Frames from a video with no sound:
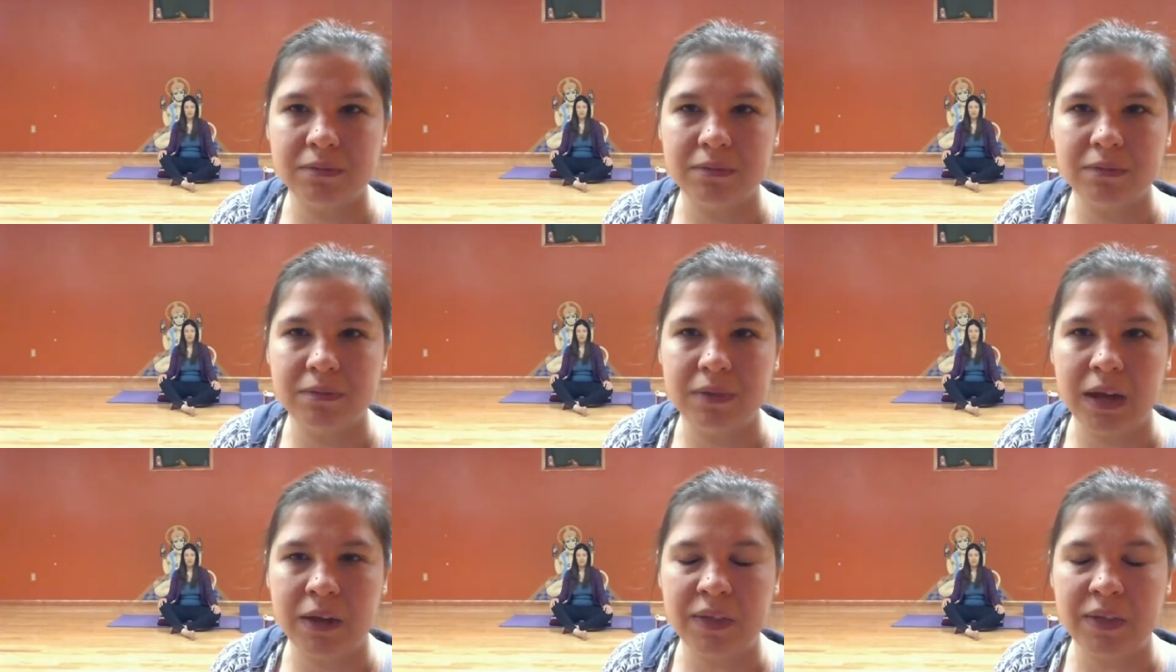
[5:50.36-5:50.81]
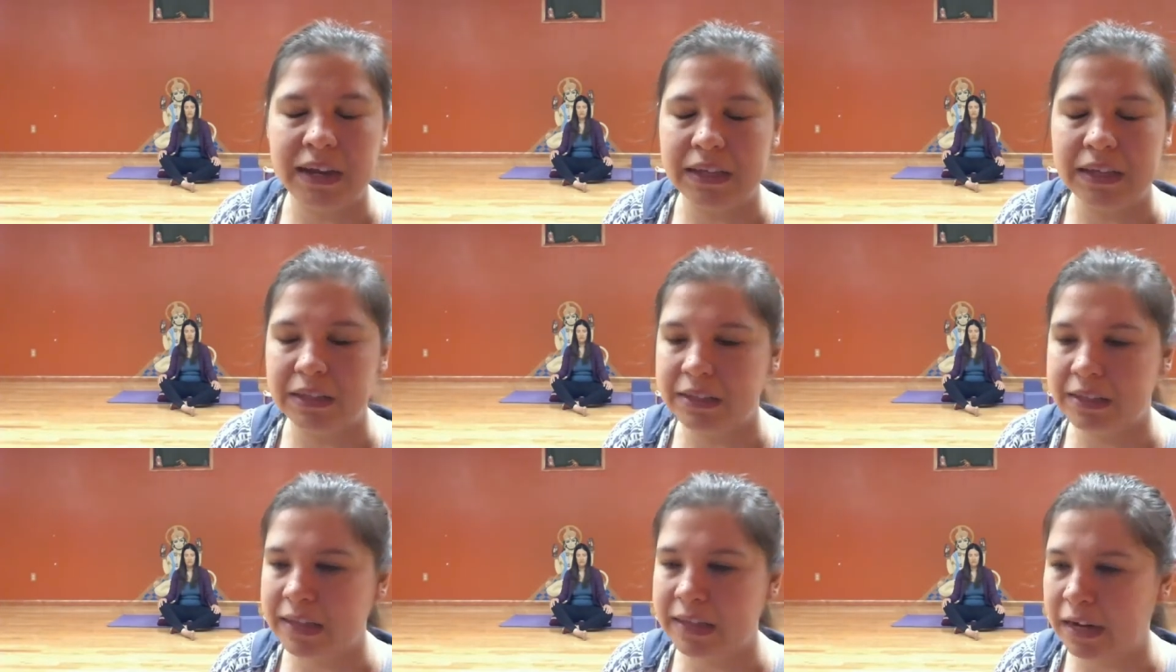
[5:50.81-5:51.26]
And that
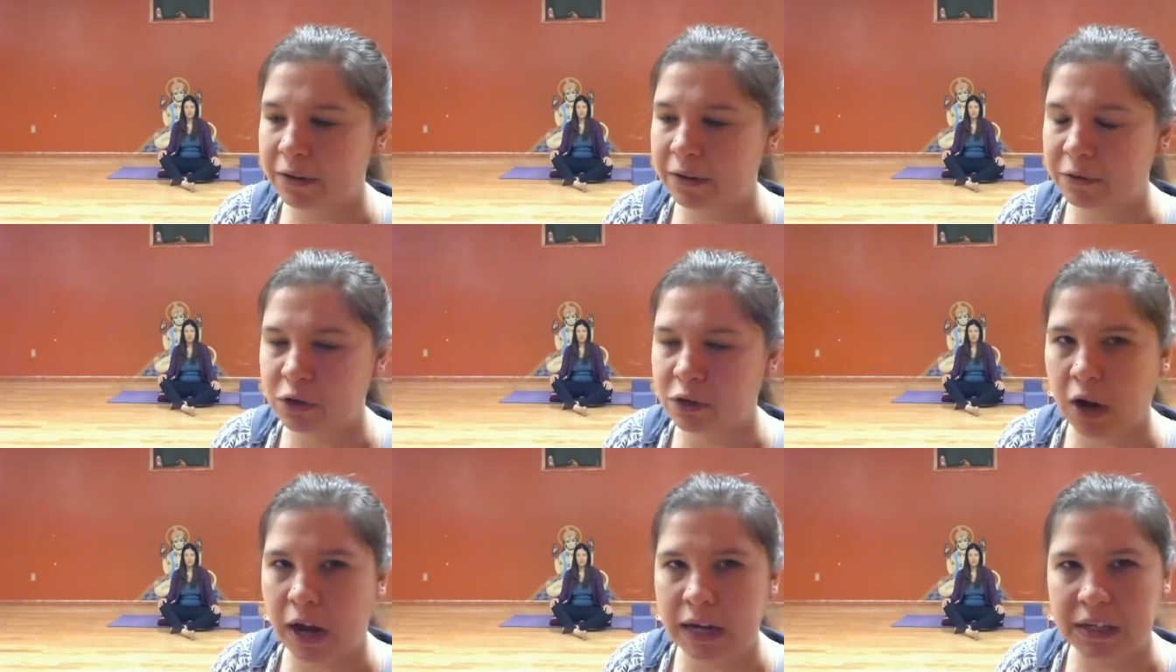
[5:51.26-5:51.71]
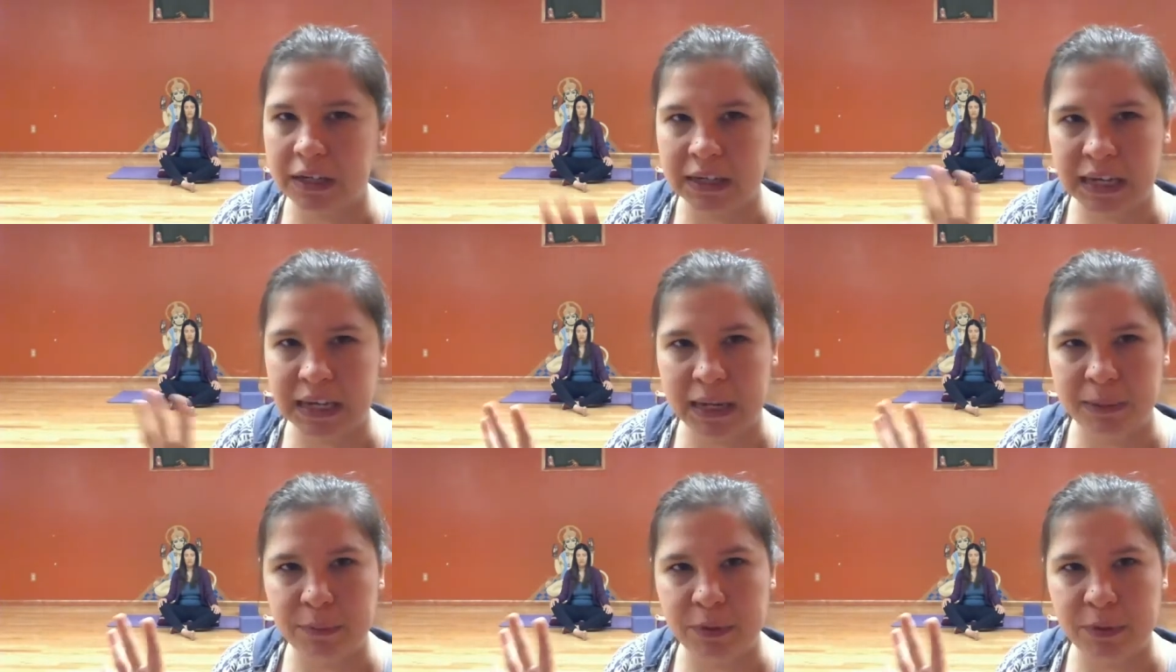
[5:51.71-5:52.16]
instead of trying to
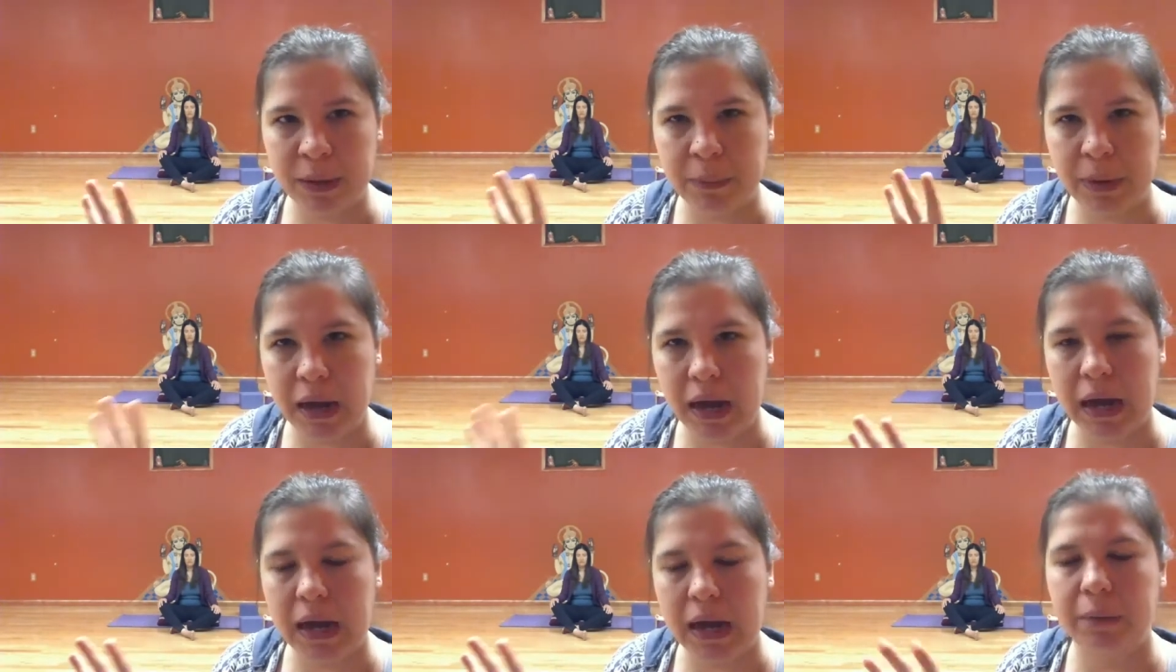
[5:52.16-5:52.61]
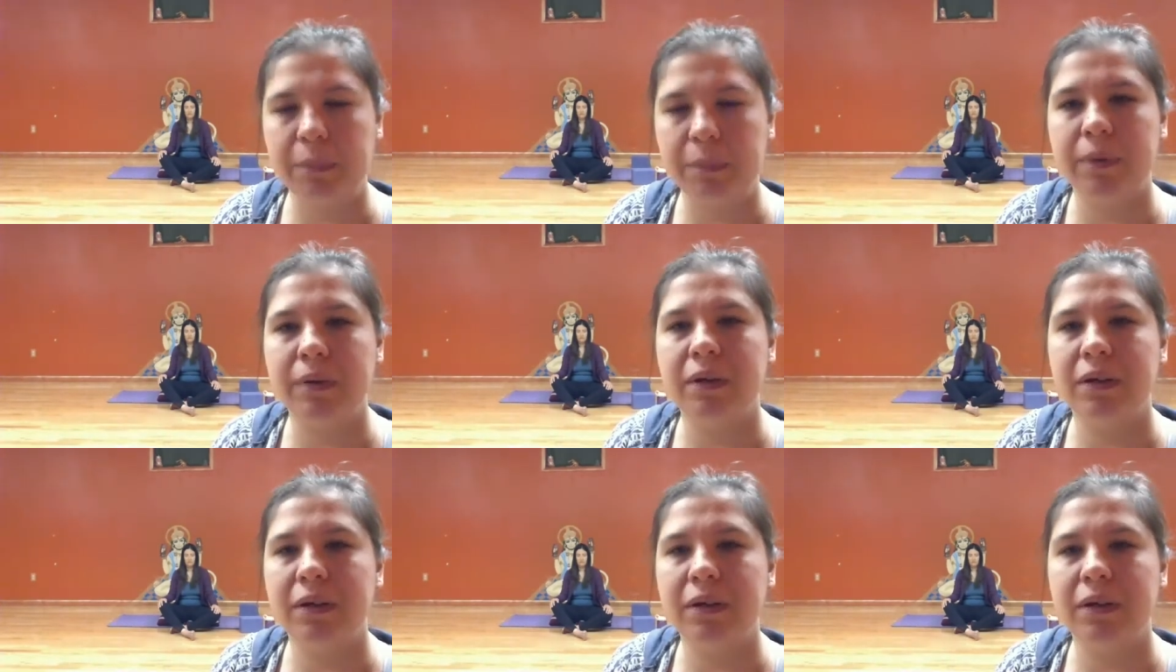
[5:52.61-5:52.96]
keep them up,